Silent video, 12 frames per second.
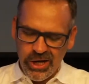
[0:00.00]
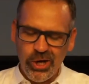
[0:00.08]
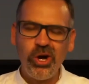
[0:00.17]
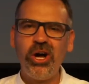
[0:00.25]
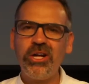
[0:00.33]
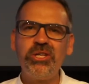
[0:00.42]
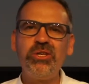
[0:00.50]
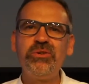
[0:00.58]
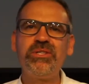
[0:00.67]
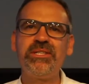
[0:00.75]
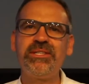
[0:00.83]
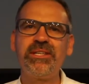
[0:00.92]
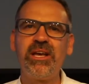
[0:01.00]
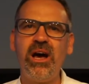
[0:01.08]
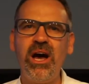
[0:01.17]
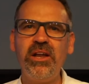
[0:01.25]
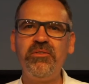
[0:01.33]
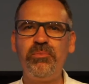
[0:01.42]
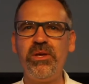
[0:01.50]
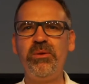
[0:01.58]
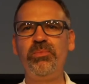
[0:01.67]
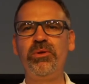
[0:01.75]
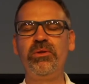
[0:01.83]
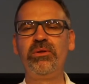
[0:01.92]
God uses the kind of
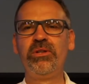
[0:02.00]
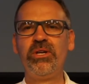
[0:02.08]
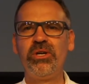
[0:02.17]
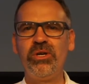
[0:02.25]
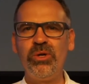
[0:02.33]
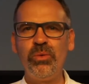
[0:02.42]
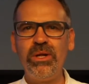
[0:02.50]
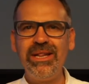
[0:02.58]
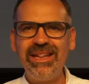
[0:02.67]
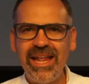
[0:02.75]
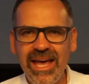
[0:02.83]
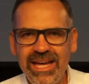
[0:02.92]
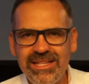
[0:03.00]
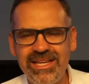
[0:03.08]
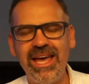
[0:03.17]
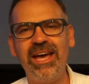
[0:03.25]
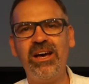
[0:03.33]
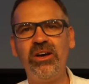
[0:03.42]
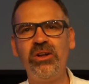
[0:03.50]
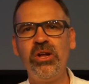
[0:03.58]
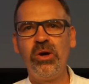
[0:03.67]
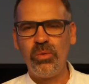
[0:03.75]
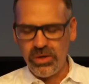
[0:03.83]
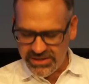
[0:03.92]
people who will lay down
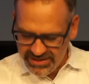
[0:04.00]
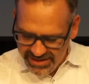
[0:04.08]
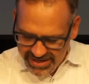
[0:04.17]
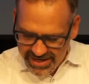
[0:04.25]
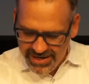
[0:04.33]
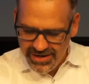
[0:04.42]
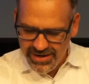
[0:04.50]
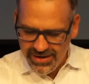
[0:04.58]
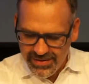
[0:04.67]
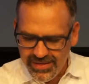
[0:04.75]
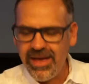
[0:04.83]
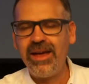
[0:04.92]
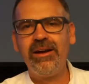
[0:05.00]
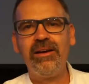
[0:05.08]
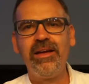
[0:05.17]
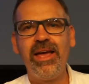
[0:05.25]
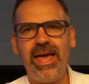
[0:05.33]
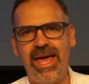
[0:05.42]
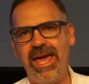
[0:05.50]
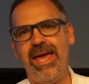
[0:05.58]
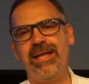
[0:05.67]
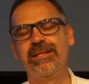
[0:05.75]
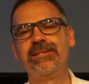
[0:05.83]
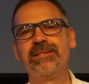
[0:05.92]
what's in their
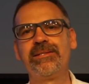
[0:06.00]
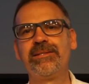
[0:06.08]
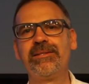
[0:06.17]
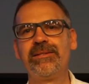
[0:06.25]
hands.